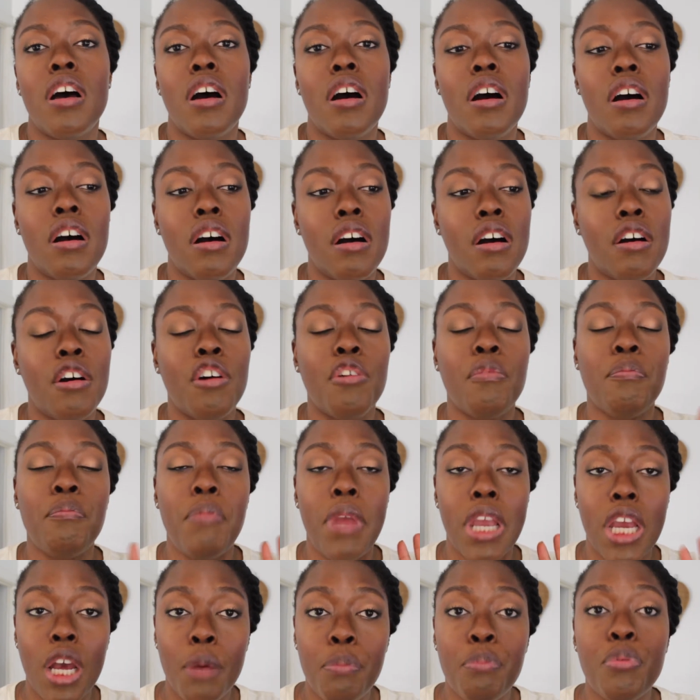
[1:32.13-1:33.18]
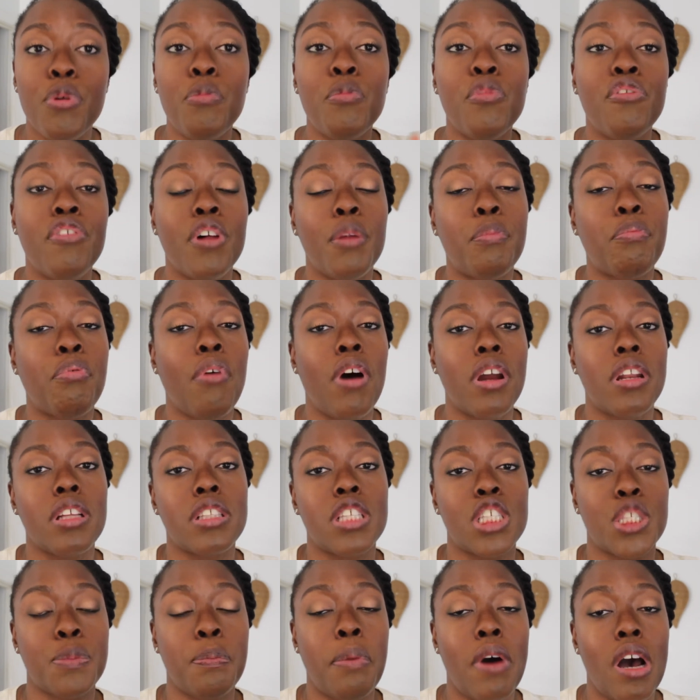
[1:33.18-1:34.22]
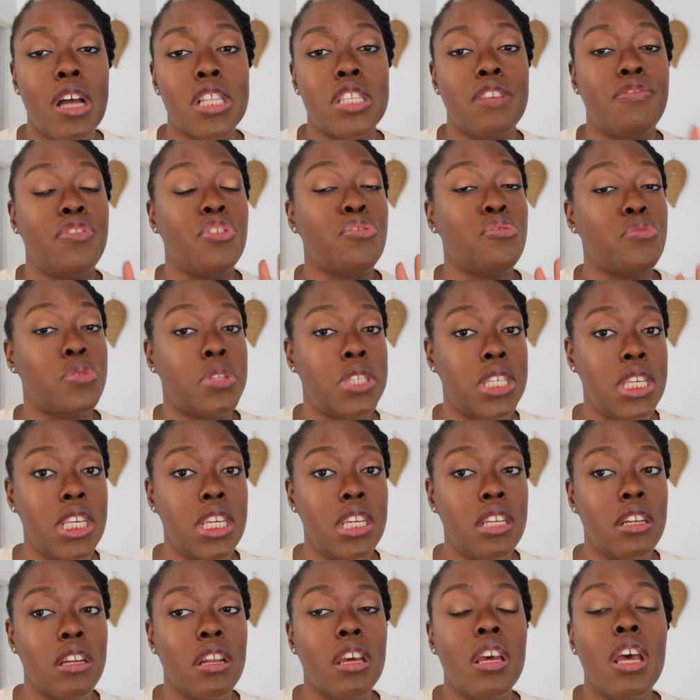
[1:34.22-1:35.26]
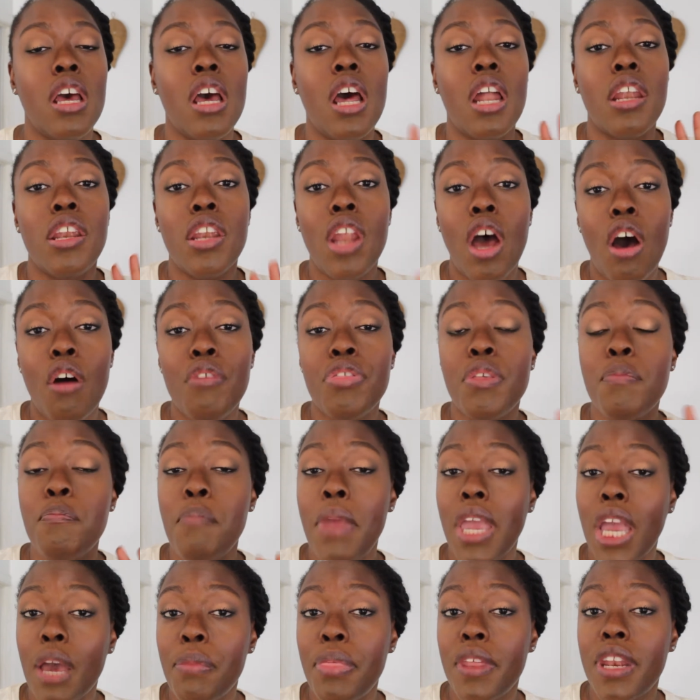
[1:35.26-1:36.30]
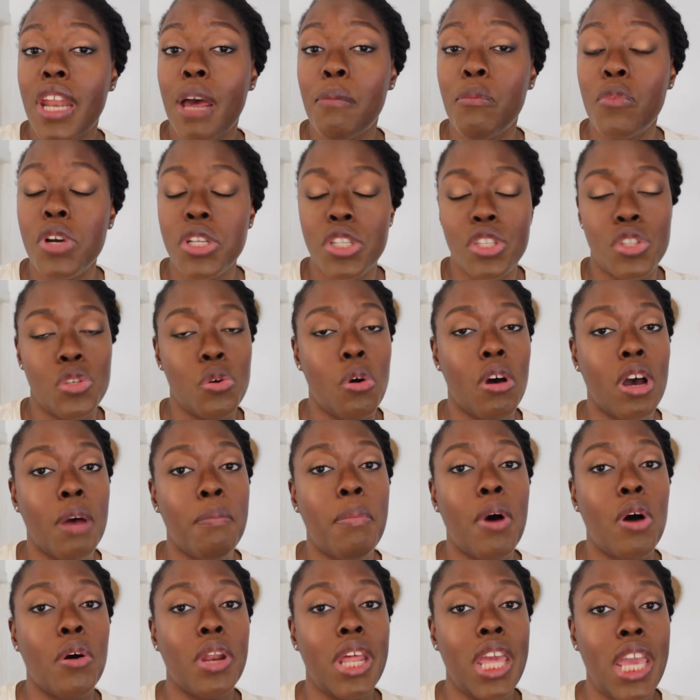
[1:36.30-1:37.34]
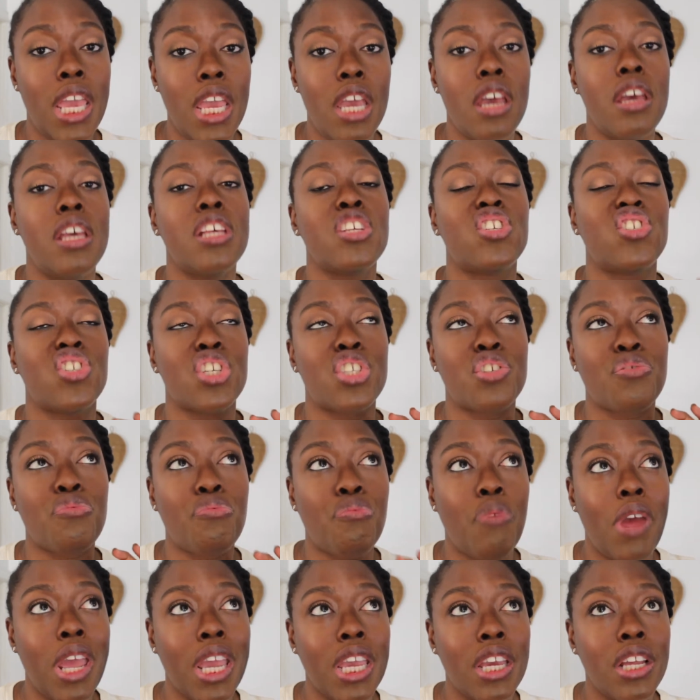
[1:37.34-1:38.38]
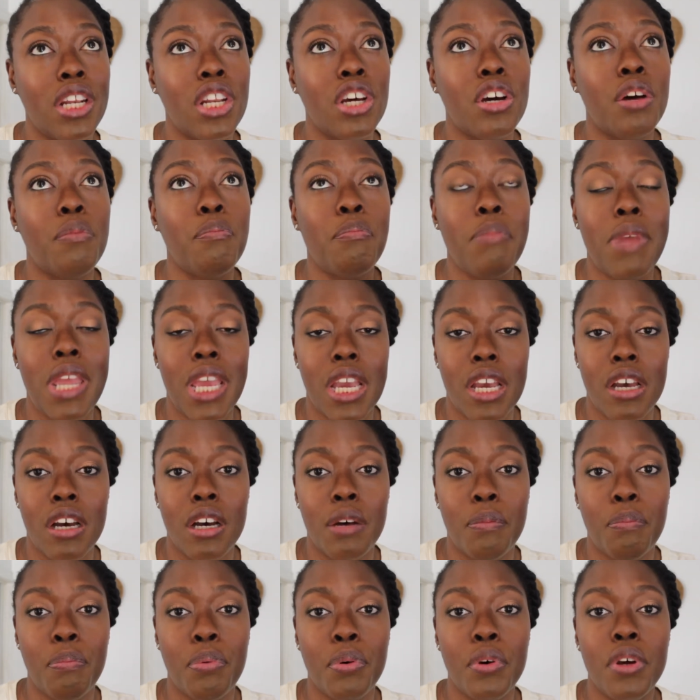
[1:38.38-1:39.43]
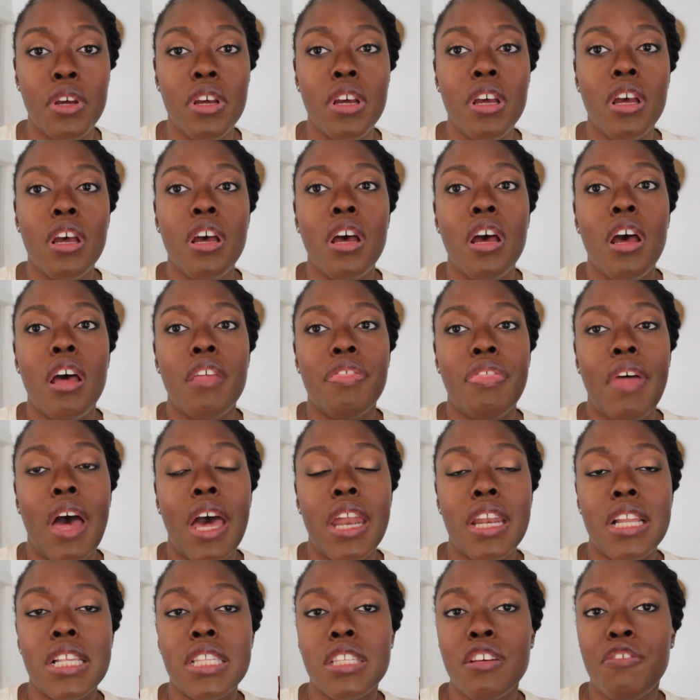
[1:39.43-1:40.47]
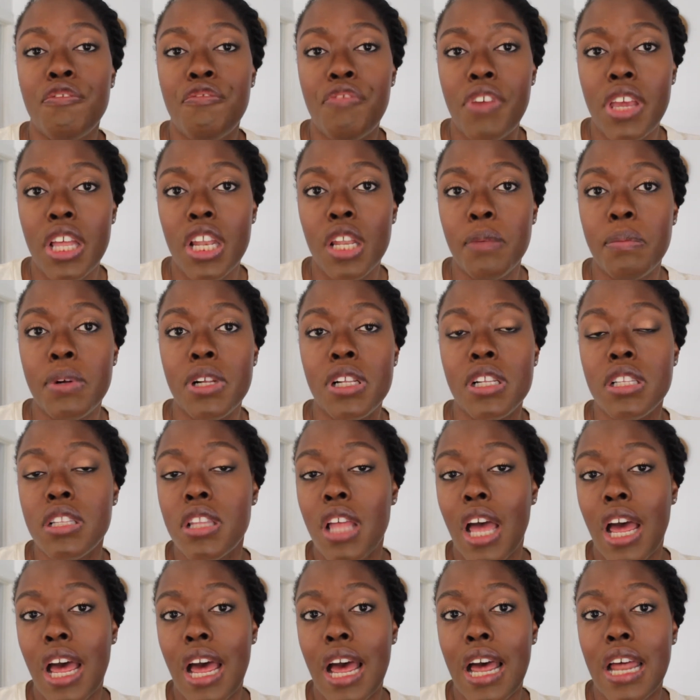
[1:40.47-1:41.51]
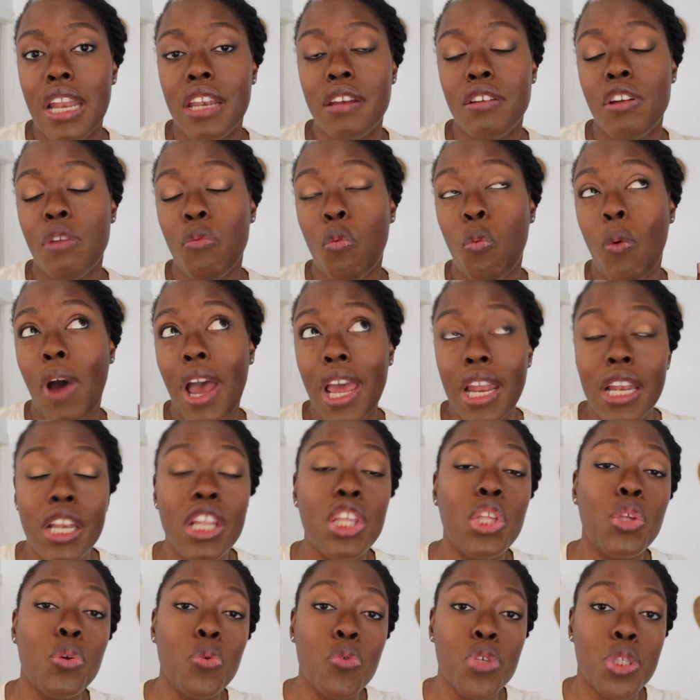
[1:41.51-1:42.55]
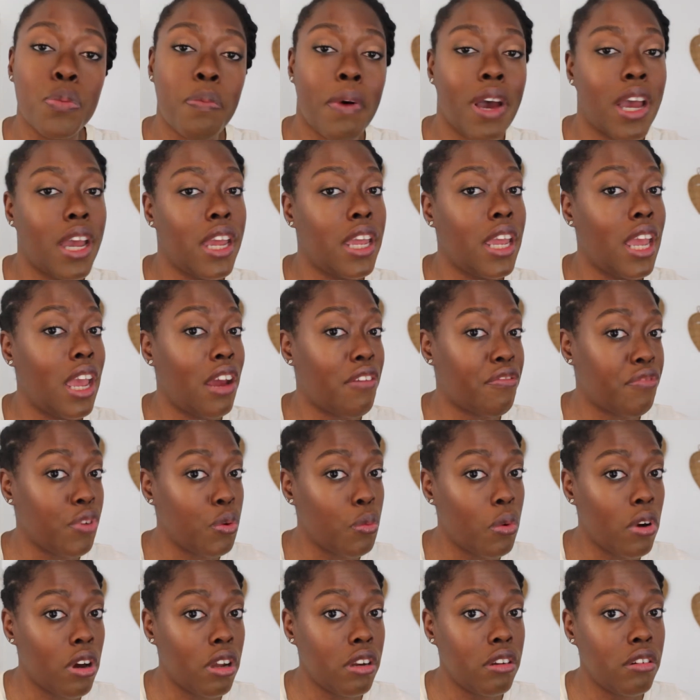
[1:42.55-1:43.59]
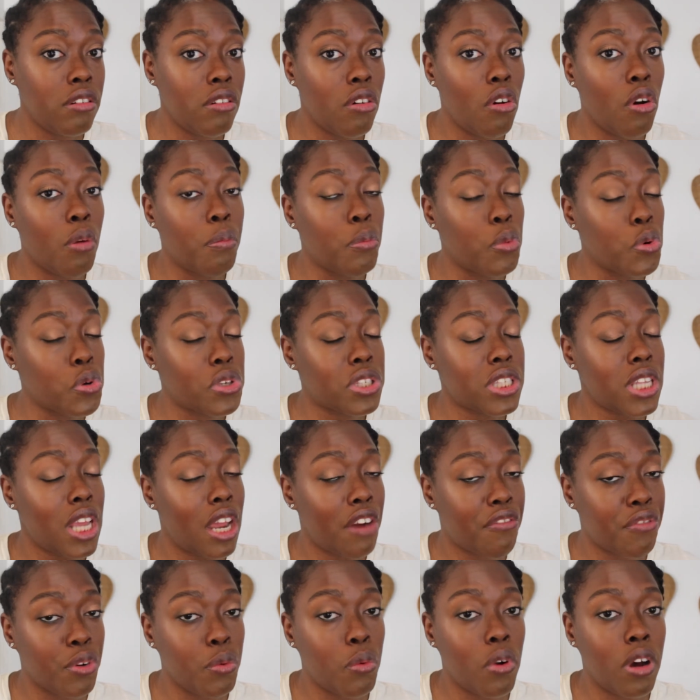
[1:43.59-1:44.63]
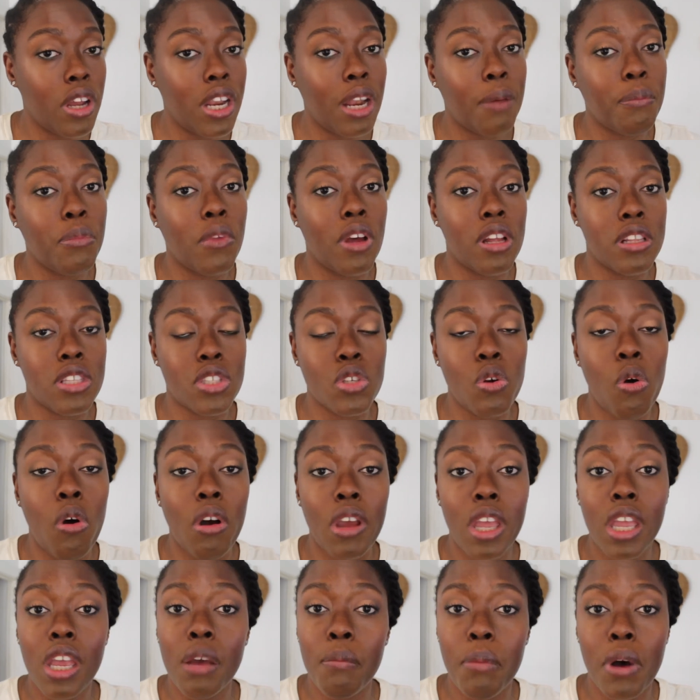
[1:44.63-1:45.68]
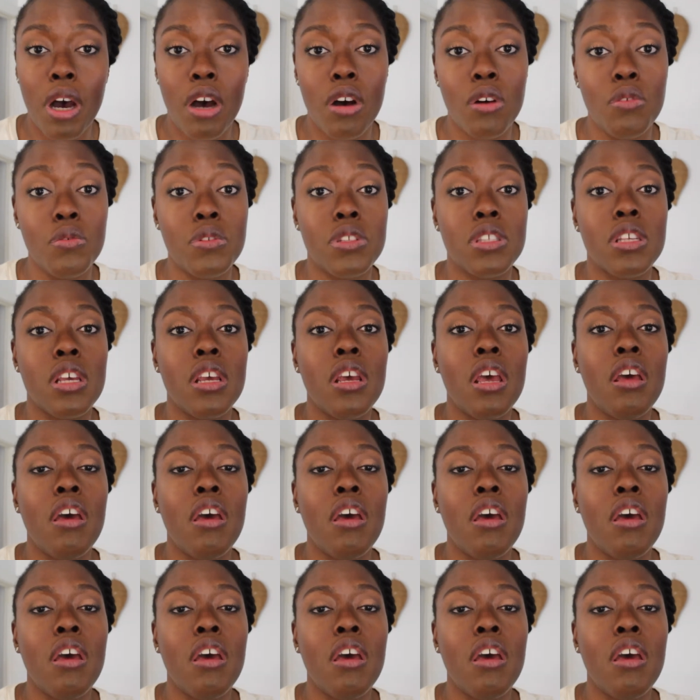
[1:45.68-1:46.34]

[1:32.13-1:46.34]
a makeup removal product as part of your routine. Now, the makeup that I'm going to talk about here is just regular makeup that is available and widely used by everyone, or most everyone. I'm not talking about